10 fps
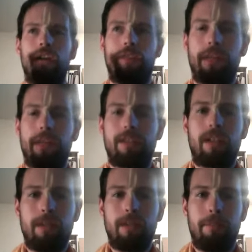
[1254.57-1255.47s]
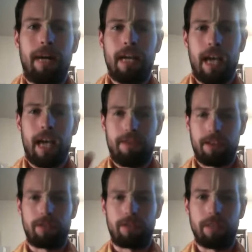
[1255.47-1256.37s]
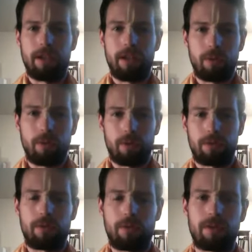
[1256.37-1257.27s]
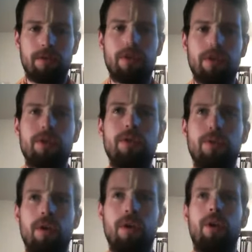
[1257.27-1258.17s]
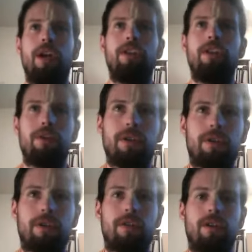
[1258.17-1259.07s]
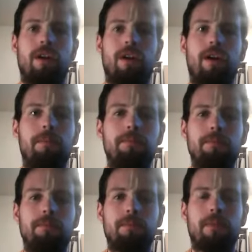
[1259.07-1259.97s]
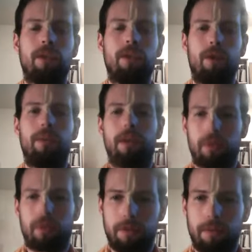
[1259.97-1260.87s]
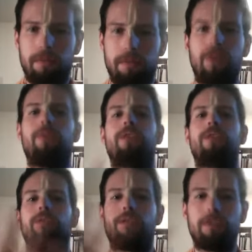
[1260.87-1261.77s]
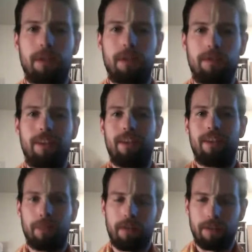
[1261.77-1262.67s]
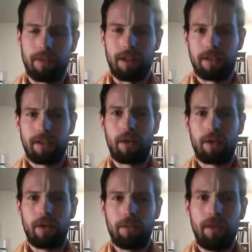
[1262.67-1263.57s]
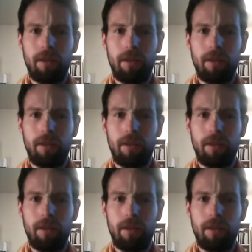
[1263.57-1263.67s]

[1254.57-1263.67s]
they're basically, by having this ability to worship Krishna Vishnu and do this, when they worship him, the universe is benefited, they're benefited, etc.